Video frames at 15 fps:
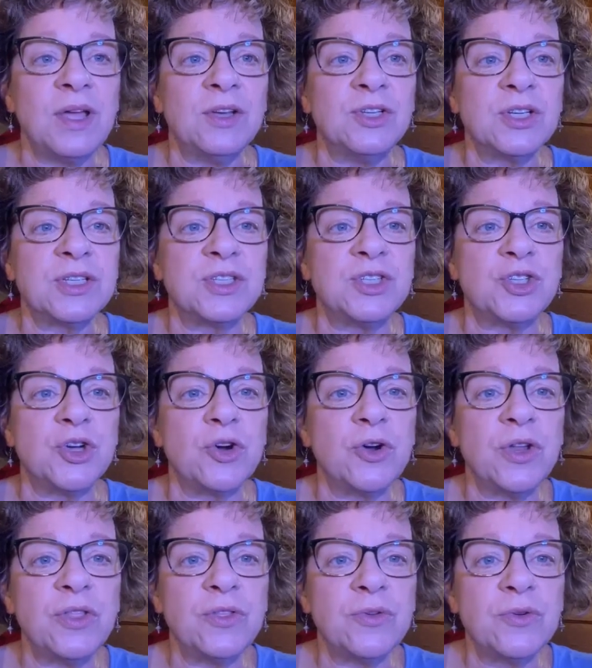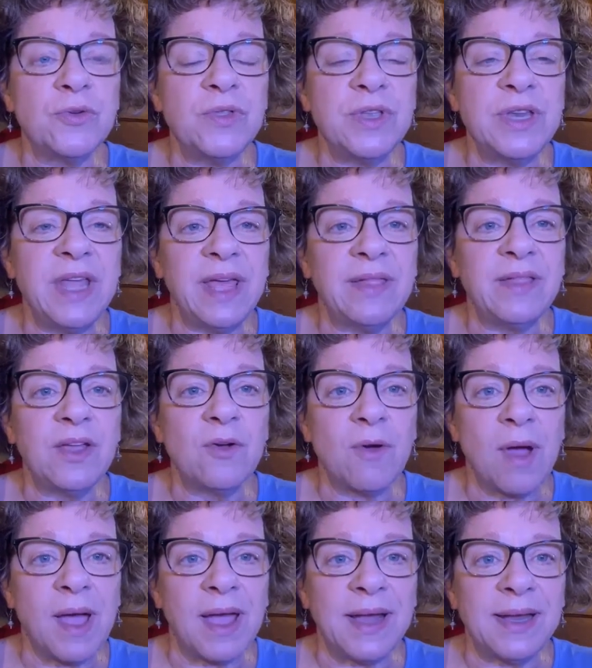just churning through the daily
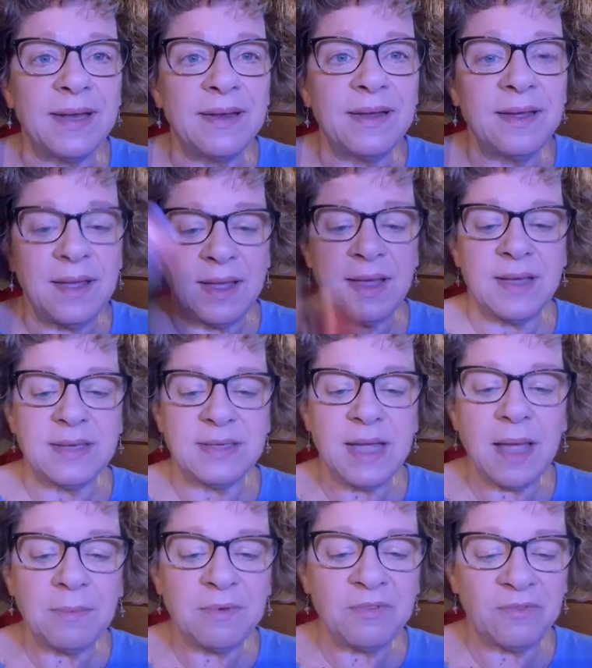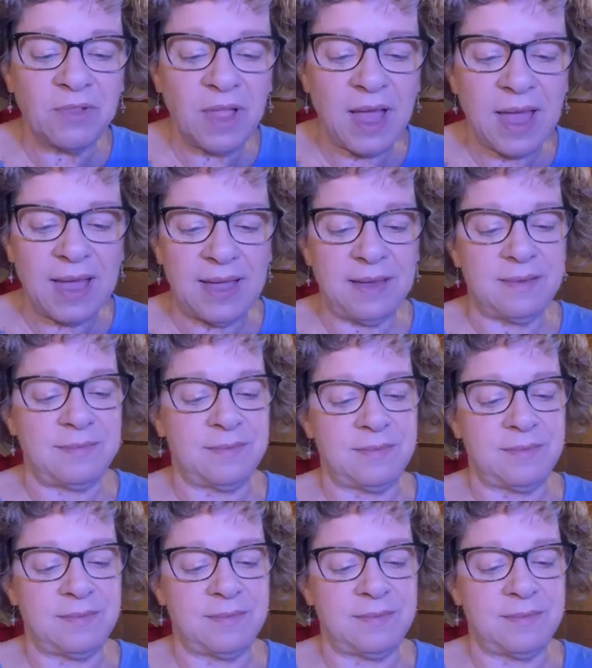grind. Time to fly.